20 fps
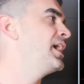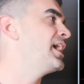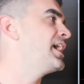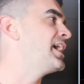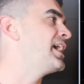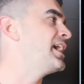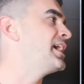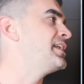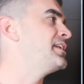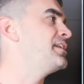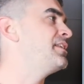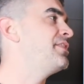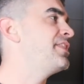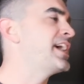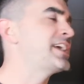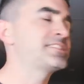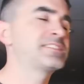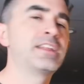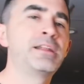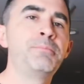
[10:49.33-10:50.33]
And
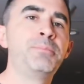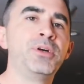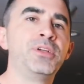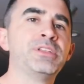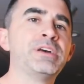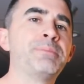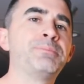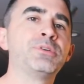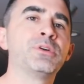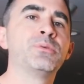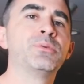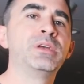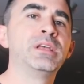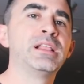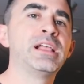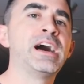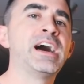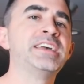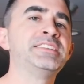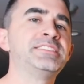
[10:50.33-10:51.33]
that's going to build up your
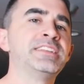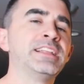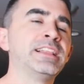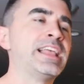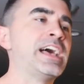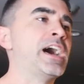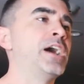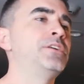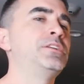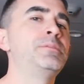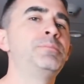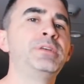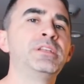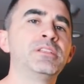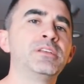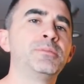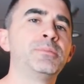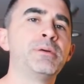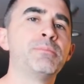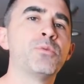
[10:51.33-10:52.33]
realize and allow you to be a
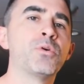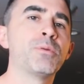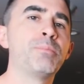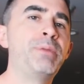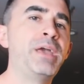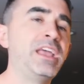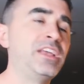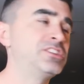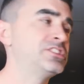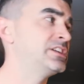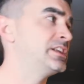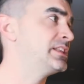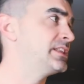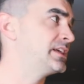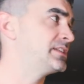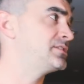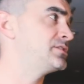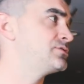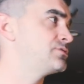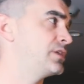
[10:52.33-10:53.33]
little bit more patient and
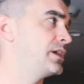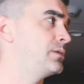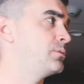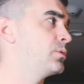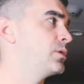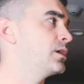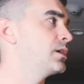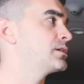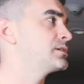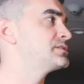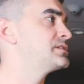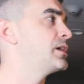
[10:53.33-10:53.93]
let the trade work.